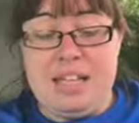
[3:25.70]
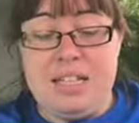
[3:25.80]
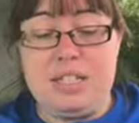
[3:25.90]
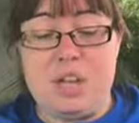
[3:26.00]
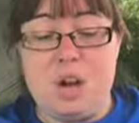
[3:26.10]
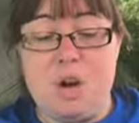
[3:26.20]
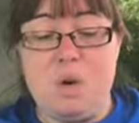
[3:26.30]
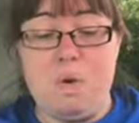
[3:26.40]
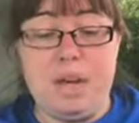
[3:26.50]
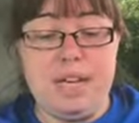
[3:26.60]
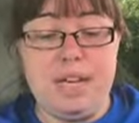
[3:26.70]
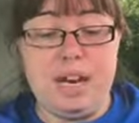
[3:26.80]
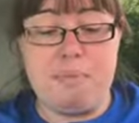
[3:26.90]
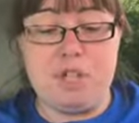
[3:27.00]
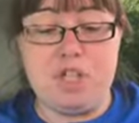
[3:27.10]
So,
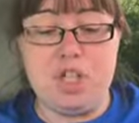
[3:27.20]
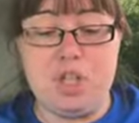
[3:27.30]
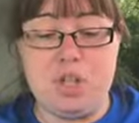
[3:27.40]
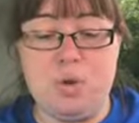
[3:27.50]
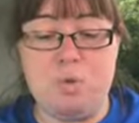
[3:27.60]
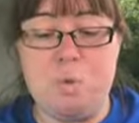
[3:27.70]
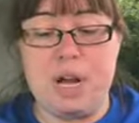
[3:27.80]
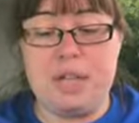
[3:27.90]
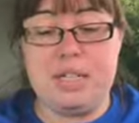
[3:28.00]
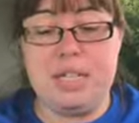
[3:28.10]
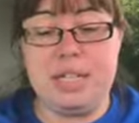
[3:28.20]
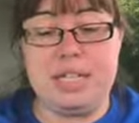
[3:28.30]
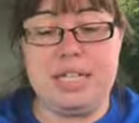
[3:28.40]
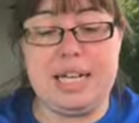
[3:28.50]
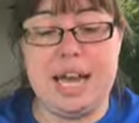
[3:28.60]
number 2, what
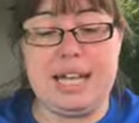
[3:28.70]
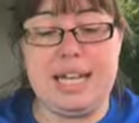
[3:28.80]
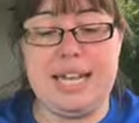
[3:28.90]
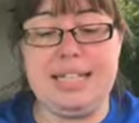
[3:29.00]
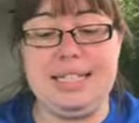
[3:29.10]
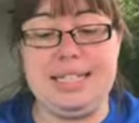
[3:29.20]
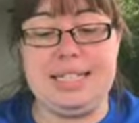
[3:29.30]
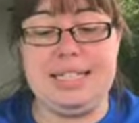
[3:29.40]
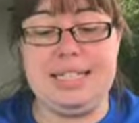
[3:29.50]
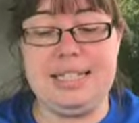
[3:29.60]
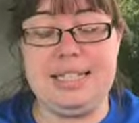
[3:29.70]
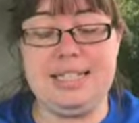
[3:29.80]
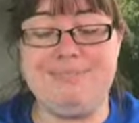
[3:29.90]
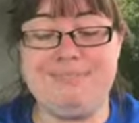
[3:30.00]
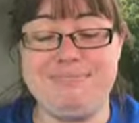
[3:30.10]
did I like least?
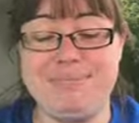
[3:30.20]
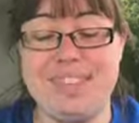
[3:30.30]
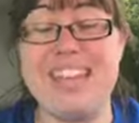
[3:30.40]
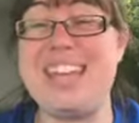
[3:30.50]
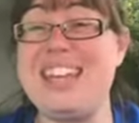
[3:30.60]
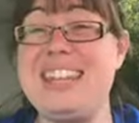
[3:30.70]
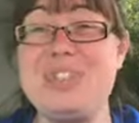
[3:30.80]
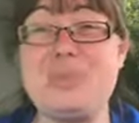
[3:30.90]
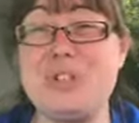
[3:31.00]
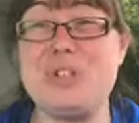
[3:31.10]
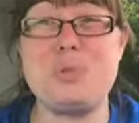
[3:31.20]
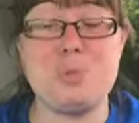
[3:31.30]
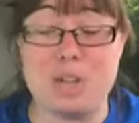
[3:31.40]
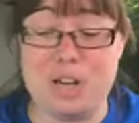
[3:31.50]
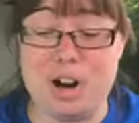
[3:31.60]
Again, this was just a
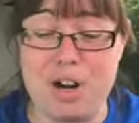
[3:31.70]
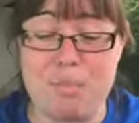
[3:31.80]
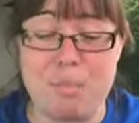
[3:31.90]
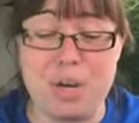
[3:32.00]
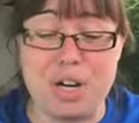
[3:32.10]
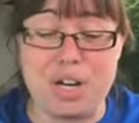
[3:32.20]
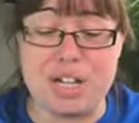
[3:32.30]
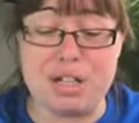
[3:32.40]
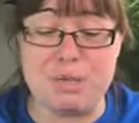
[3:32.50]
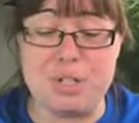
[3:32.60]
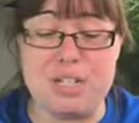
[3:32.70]
really hard book. It